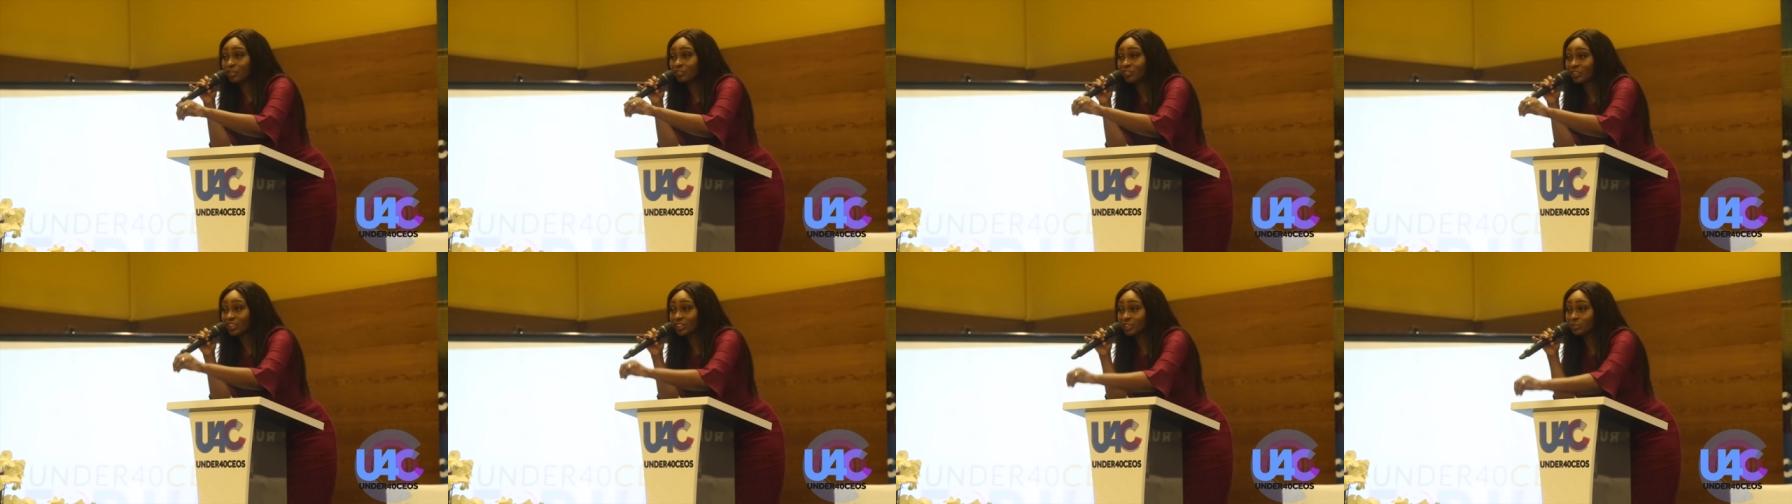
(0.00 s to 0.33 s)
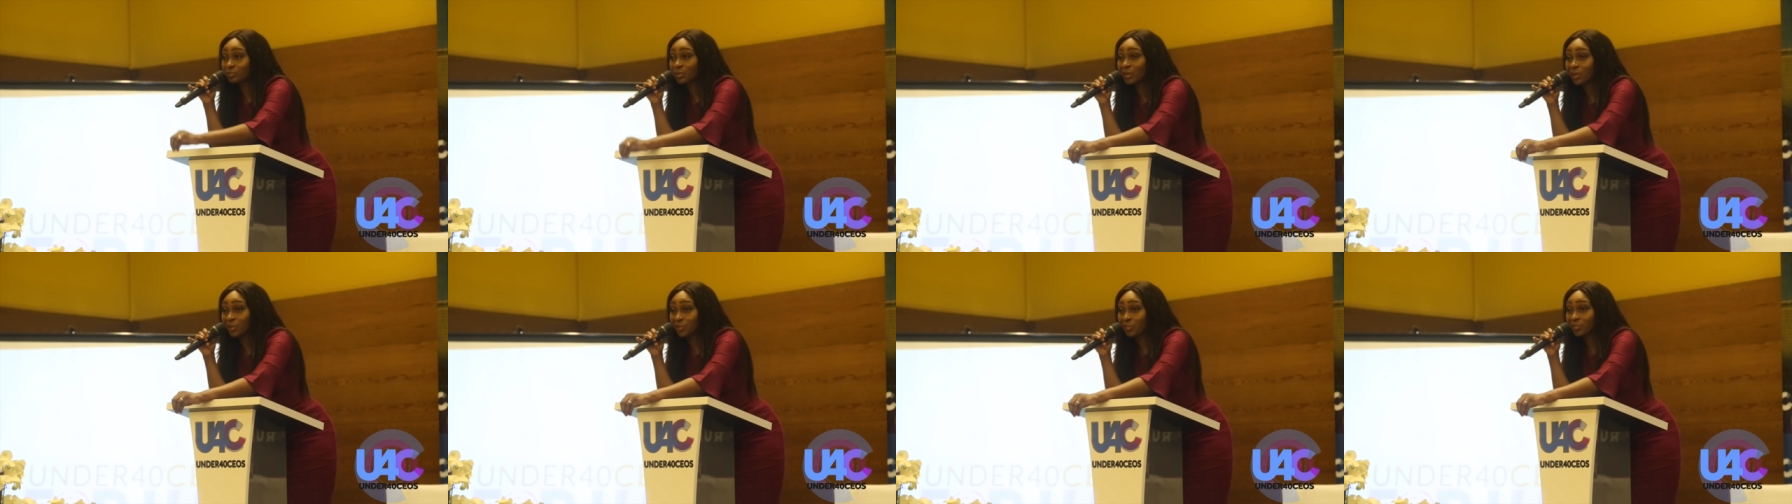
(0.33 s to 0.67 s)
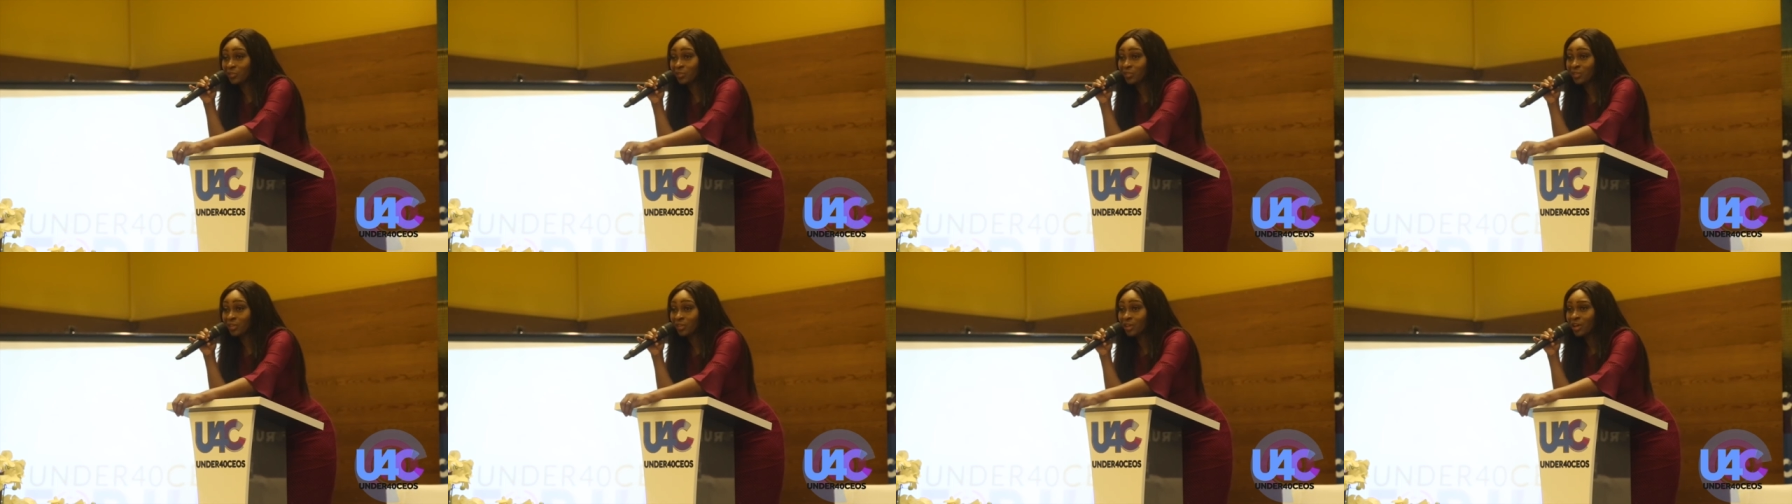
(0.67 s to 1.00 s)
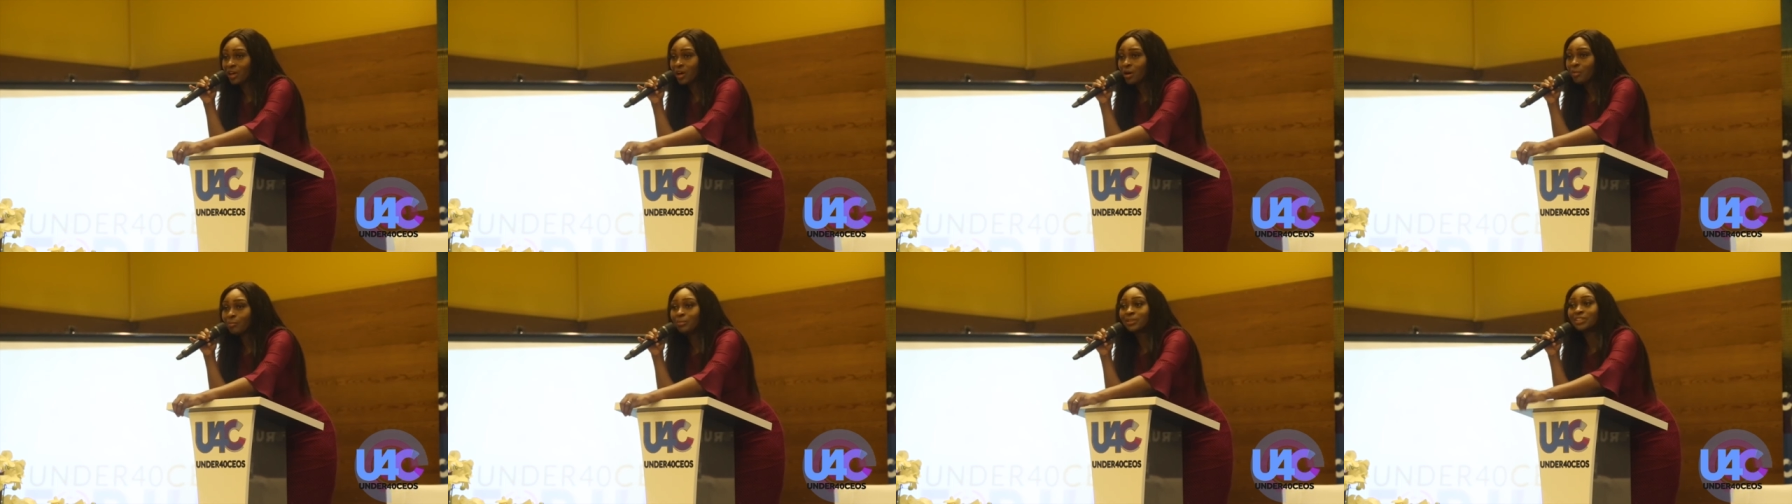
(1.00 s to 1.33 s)
of his wealth,
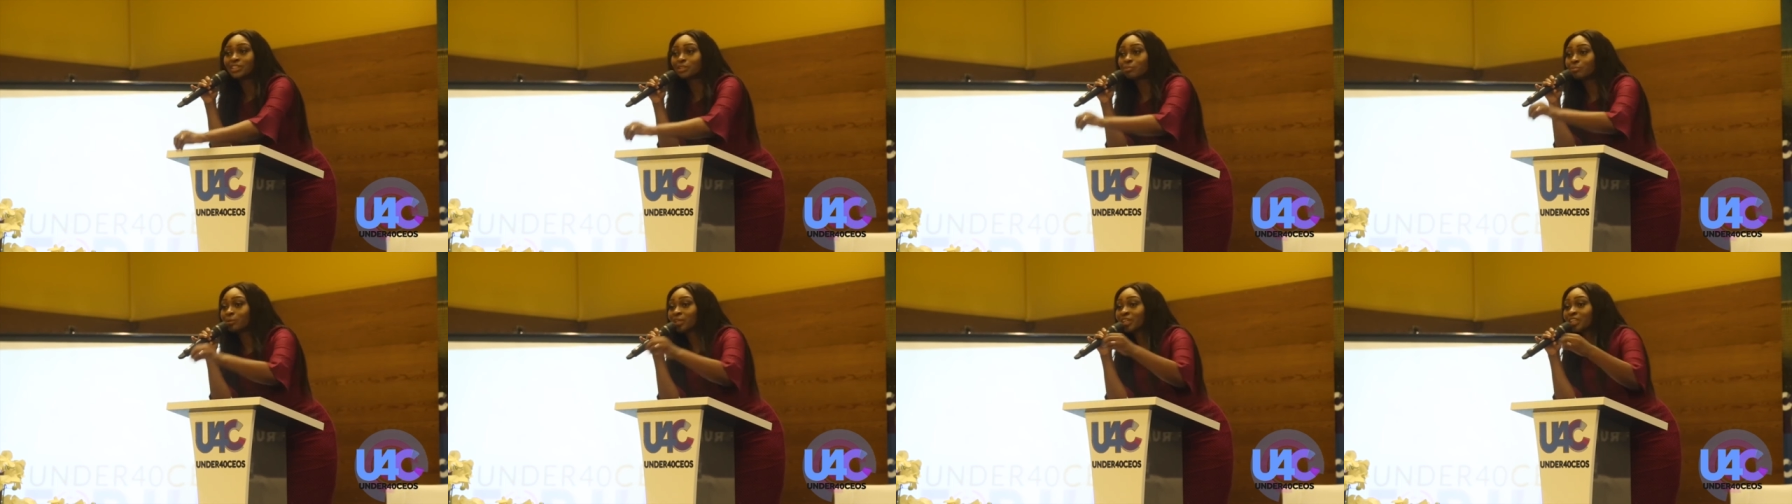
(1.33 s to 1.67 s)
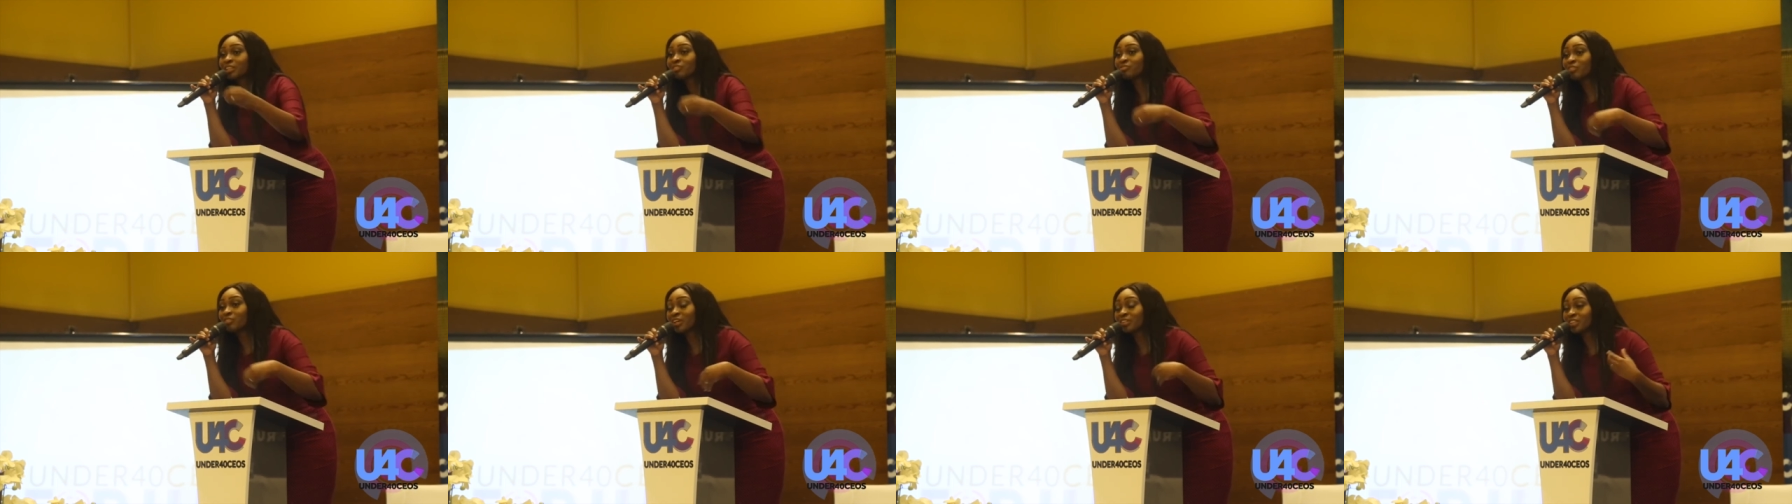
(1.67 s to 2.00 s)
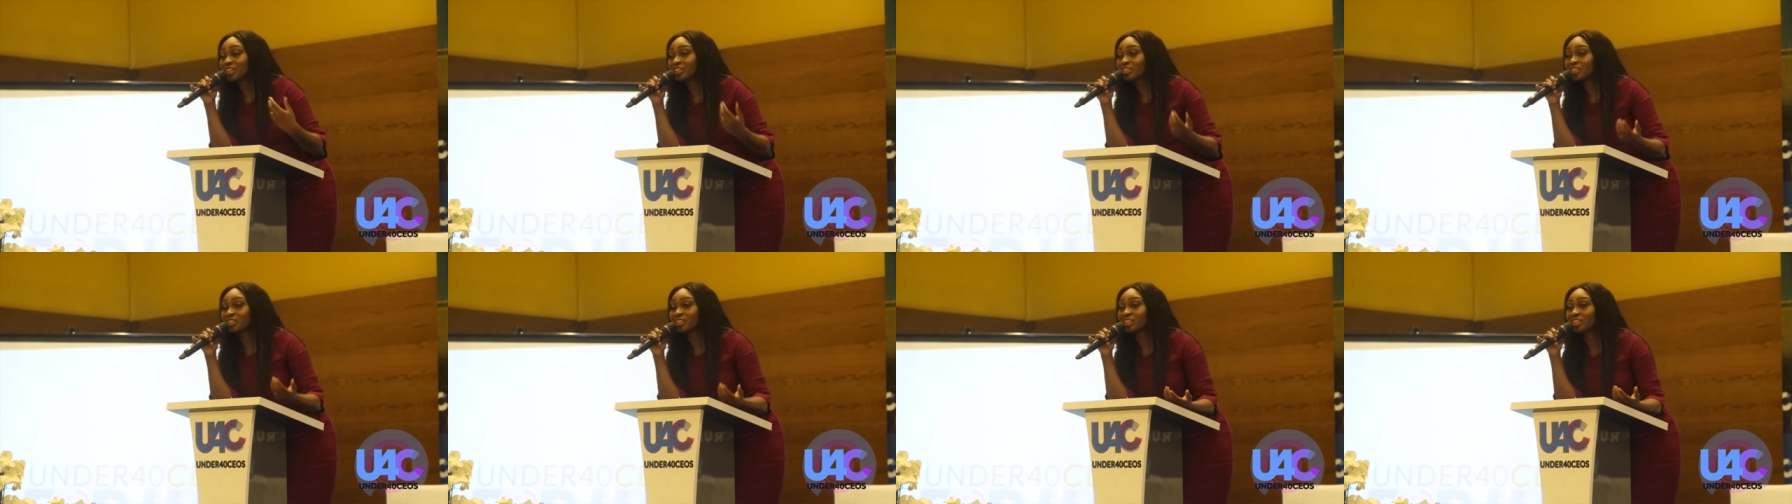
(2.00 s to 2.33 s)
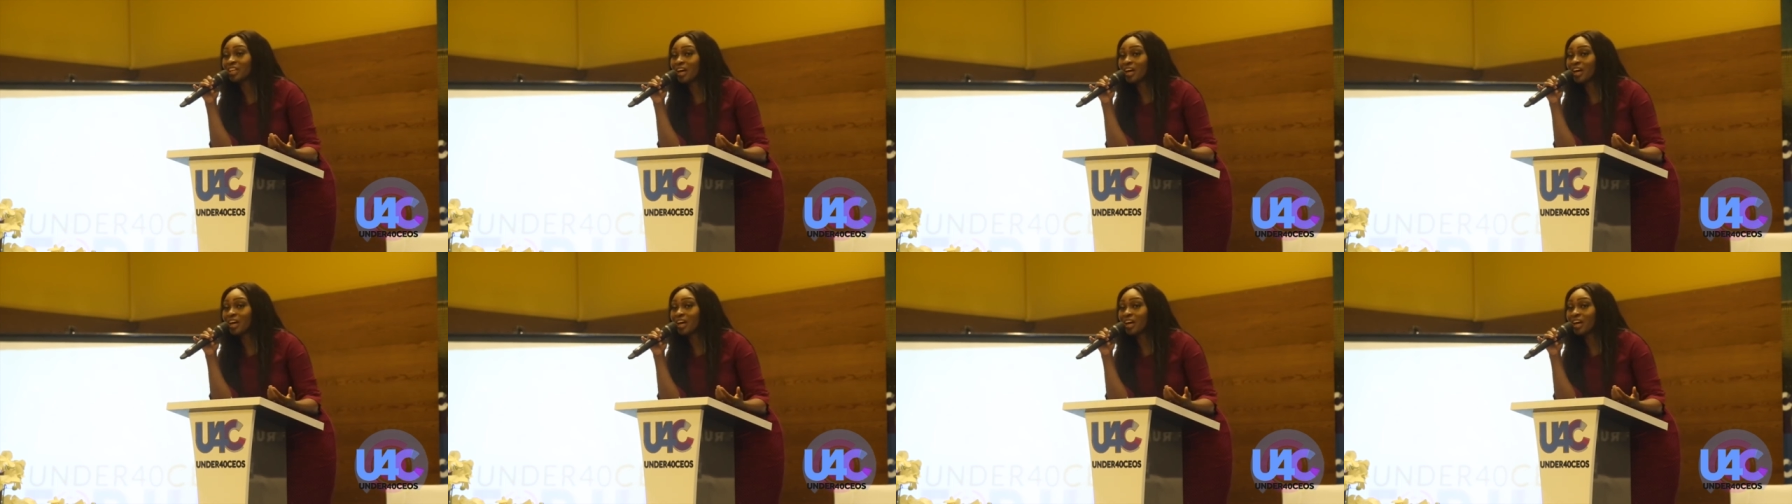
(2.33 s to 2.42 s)
but it's the biggest foundation